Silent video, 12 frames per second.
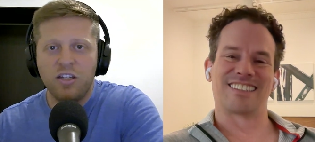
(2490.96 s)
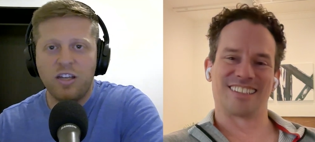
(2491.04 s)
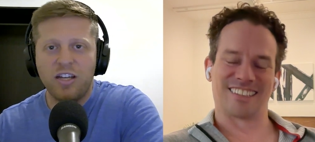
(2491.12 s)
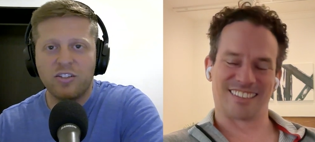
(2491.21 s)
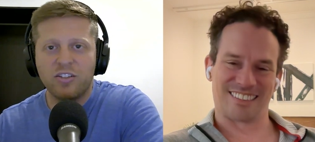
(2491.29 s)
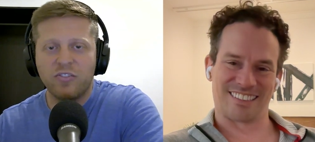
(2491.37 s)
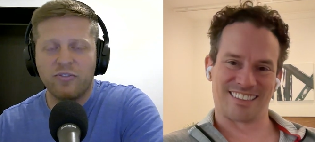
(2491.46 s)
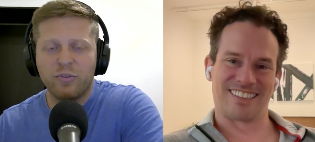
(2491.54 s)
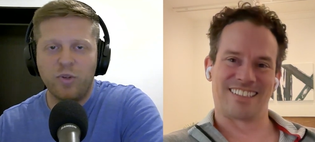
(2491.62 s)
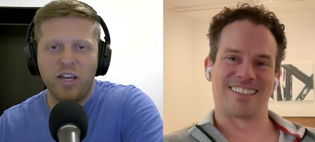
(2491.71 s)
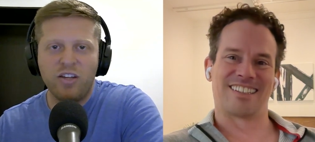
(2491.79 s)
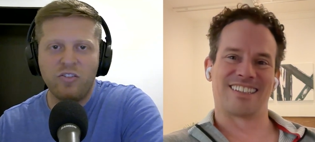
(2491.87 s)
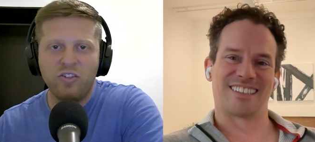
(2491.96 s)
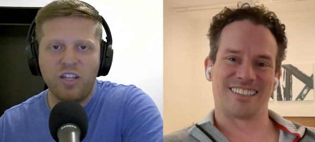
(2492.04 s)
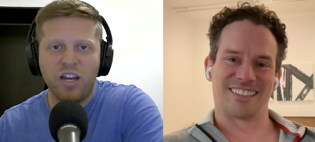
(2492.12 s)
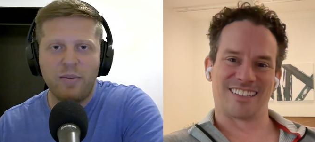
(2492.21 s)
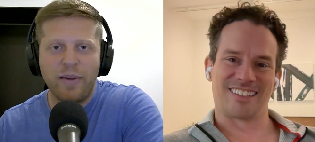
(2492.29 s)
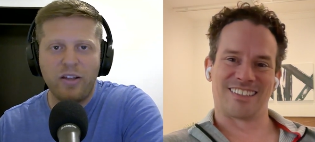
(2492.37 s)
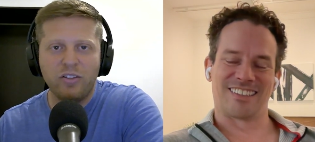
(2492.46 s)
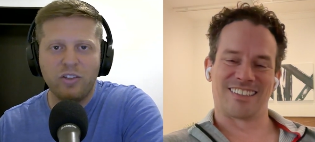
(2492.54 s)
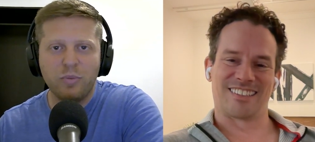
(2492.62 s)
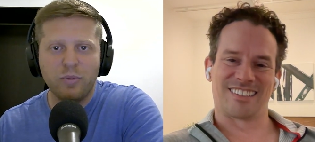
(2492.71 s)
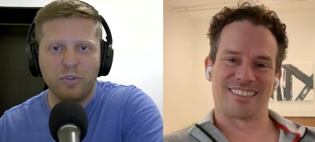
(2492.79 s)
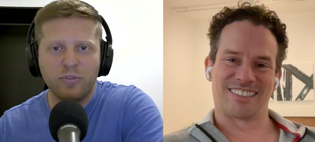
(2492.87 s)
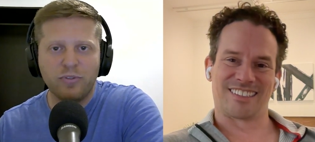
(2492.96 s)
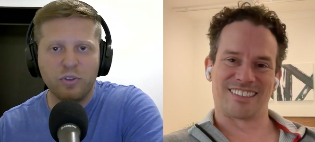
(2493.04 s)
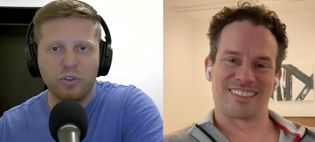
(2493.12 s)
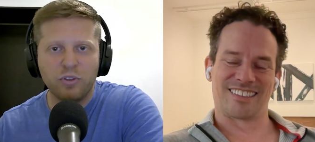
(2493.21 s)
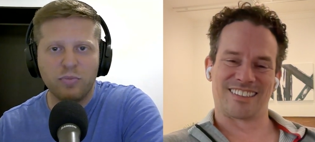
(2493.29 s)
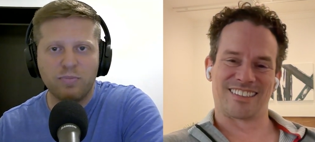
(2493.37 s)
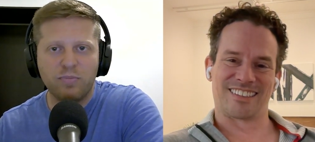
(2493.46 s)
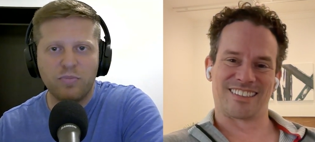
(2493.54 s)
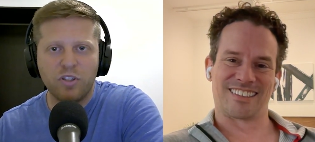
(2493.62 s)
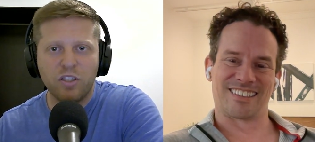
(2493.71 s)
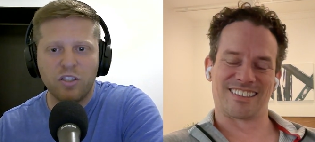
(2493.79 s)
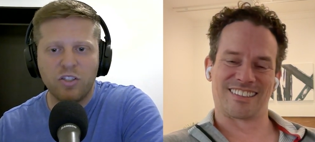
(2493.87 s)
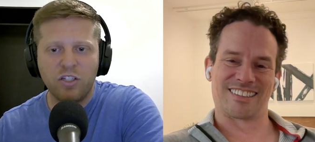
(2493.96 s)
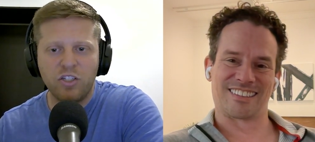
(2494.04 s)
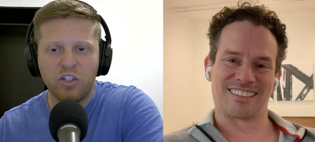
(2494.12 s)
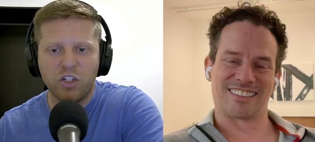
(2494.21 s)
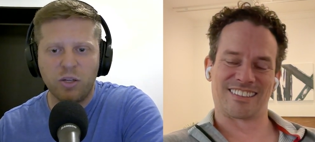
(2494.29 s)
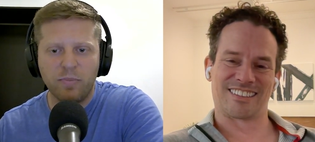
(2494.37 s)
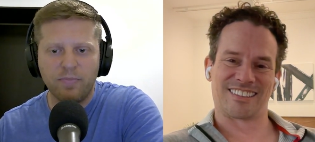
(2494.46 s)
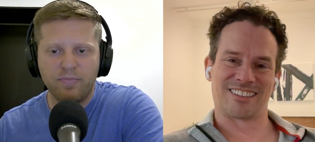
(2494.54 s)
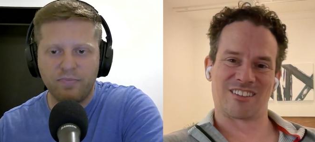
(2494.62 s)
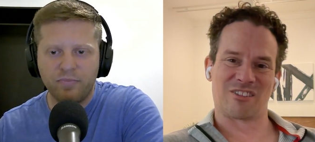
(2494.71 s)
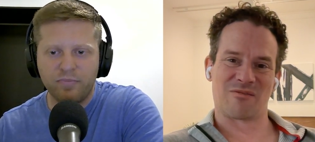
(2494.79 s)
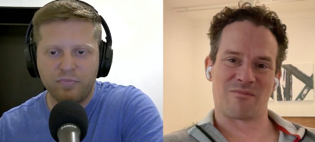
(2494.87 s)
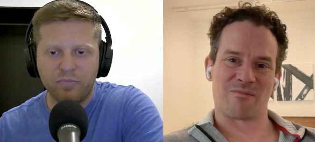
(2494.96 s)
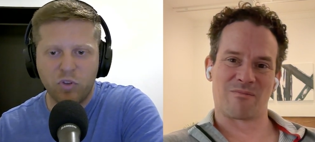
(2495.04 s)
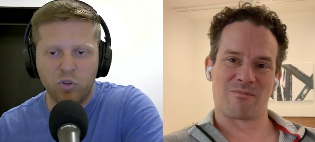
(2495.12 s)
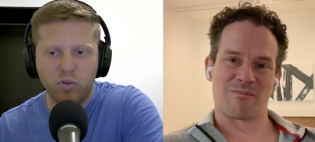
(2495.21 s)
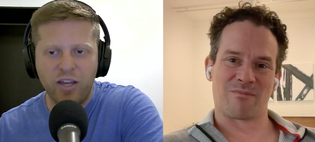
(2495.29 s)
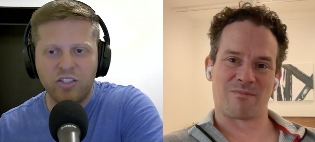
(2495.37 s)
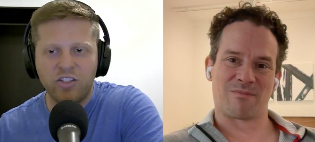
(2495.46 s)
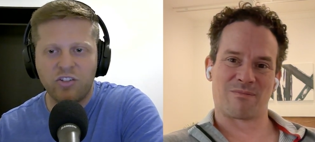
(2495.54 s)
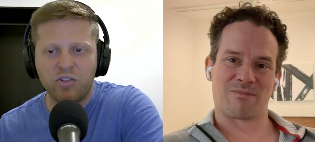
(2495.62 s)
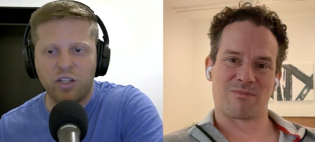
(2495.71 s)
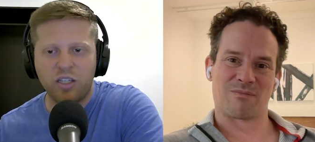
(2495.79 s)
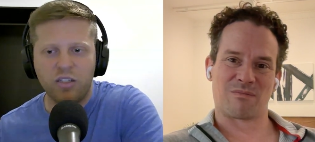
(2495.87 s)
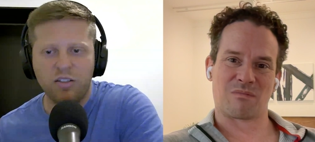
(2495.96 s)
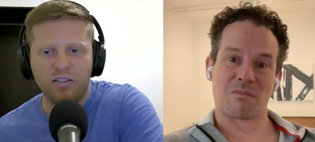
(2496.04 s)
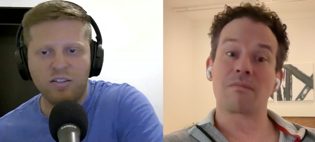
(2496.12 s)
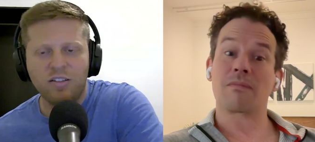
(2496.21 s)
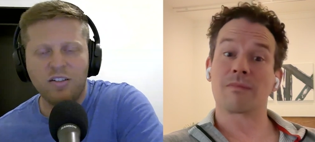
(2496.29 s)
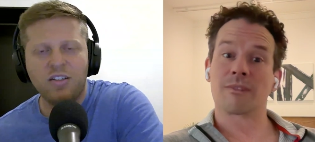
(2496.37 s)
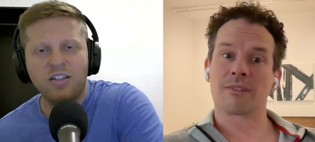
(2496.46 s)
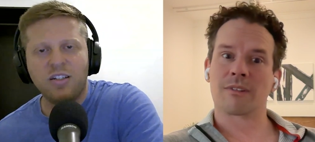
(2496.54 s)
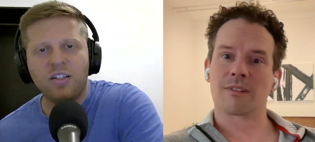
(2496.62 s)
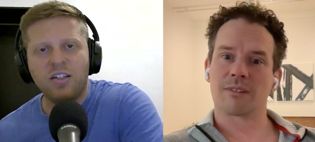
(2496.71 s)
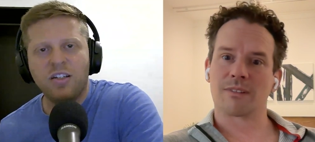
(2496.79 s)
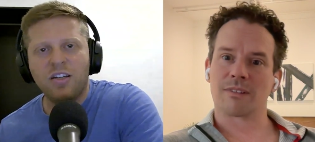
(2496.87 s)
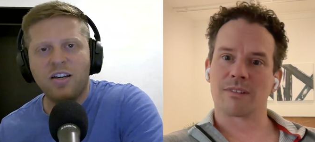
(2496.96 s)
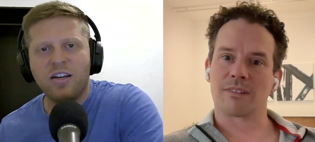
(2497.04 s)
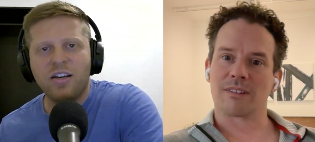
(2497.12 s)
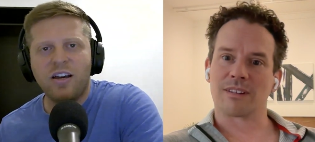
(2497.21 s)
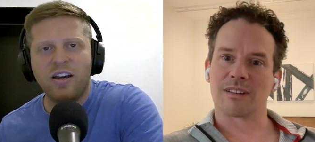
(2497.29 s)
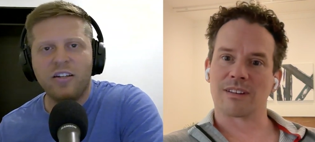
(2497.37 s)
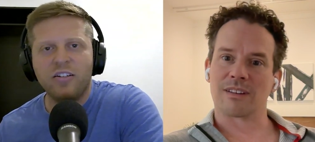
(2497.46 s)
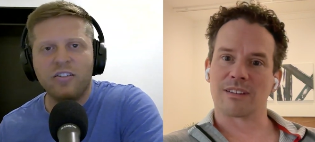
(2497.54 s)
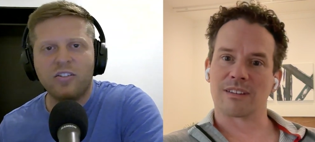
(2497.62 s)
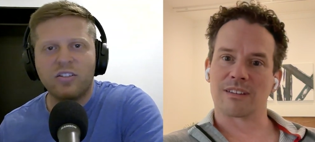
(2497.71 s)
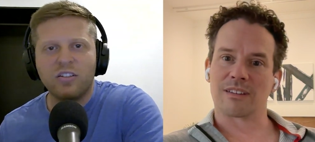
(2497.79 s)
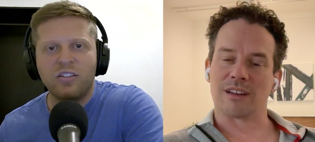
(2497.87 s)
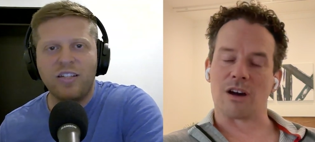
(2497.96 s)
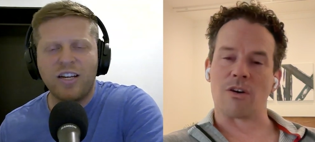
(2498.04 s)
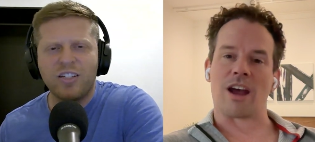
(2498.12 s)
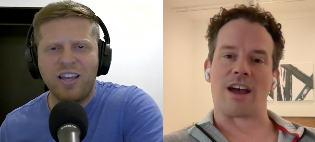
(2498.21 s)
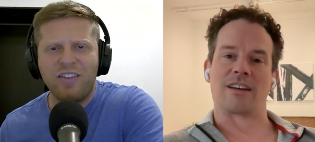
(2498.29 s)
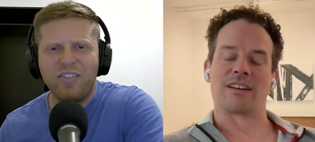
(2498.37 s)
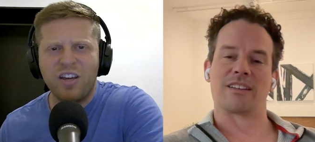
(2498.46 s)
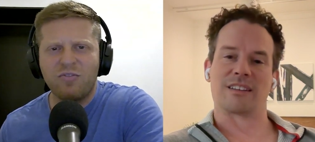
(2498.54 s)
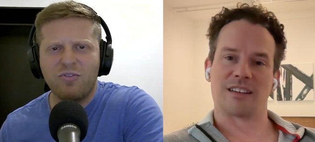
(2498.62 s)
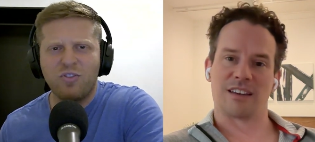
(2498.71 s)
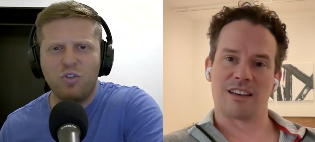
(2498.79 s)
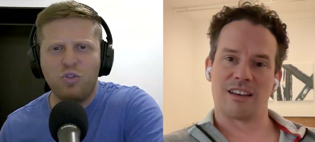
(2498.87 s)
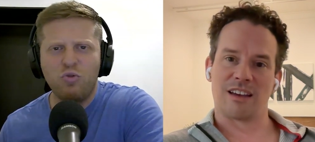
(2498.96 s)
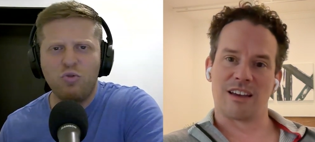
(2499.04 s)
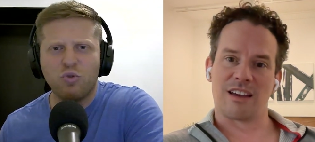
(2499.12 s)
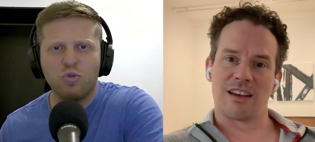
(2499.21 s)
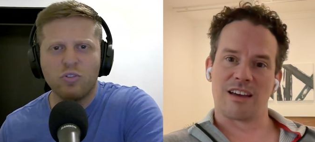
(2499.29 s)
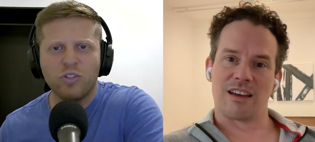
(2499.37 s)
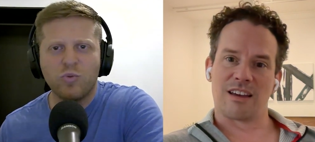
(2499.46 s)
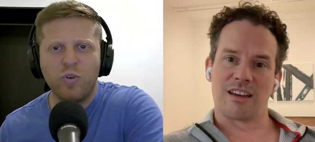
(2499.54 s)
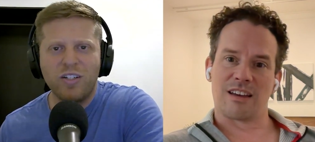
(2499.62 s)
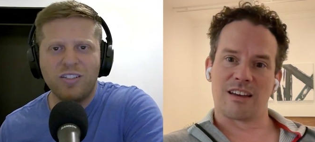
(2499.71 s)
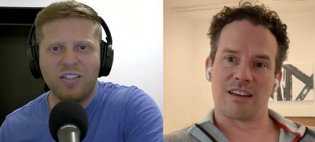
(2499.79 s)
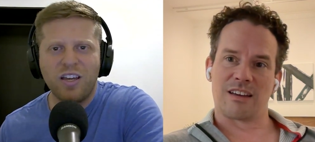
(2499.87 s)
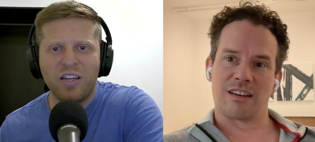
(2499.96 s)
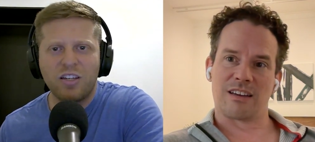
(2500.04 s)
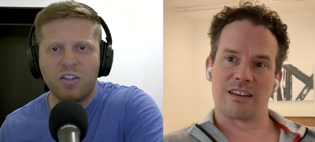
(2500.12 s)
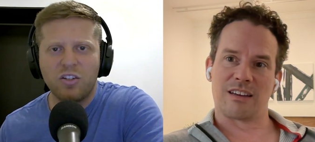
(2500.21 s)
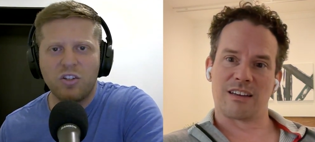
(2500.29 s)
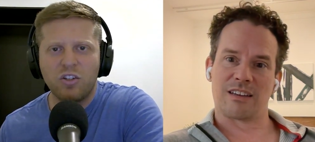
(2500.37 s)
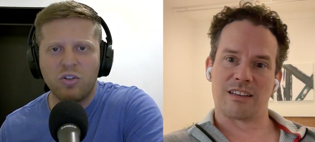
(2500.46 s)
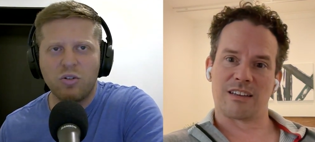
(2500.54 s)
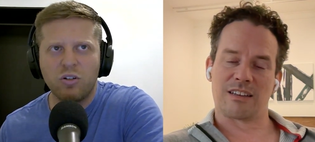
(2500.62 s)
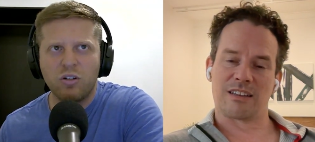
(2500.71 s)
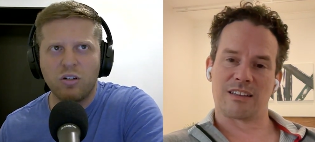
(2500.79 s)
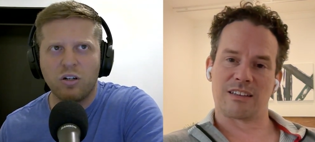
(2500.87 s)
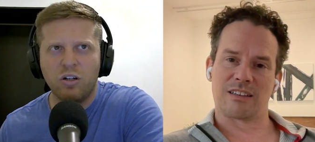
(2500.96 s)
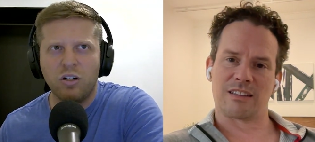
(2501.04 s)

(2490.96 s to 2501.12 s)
Speaker 1: as from what I understand, I'm eligible for the citizenship through ancestry. And yeah, because okay. they have like two rules. One is like your